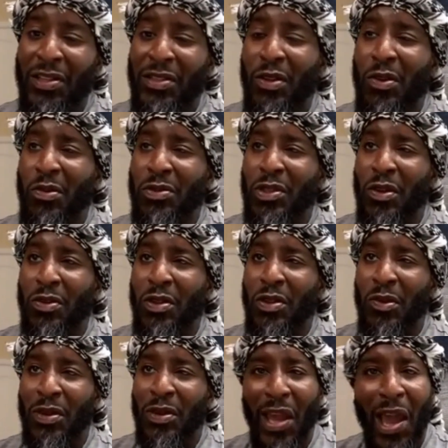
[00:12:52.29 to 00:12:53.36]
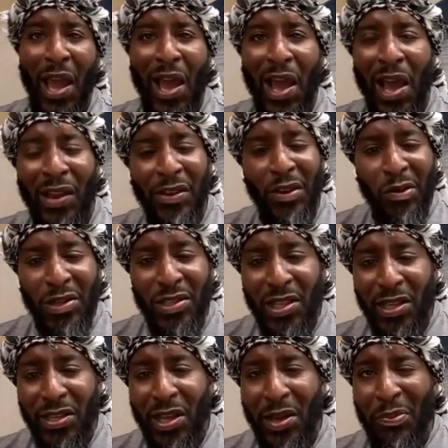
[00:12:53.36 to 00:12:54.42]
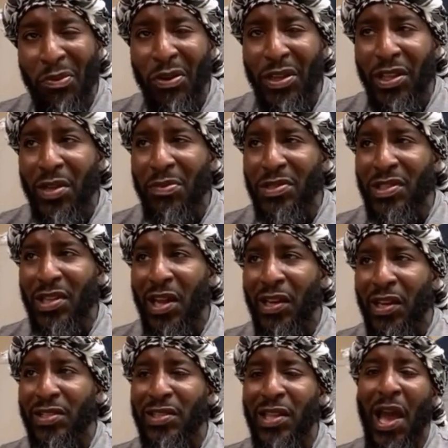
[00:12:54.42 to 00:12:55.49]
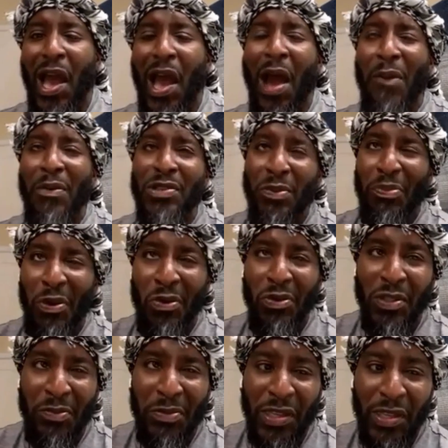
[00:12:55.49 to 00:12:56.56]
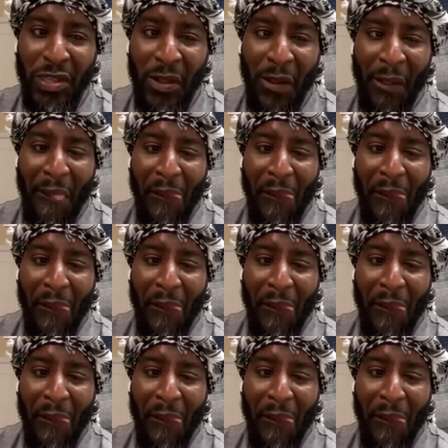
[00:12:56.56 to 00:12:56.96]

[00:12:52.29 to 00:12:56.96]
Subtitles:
So that I noticed at that point, it was kind of, cause I was supposed to be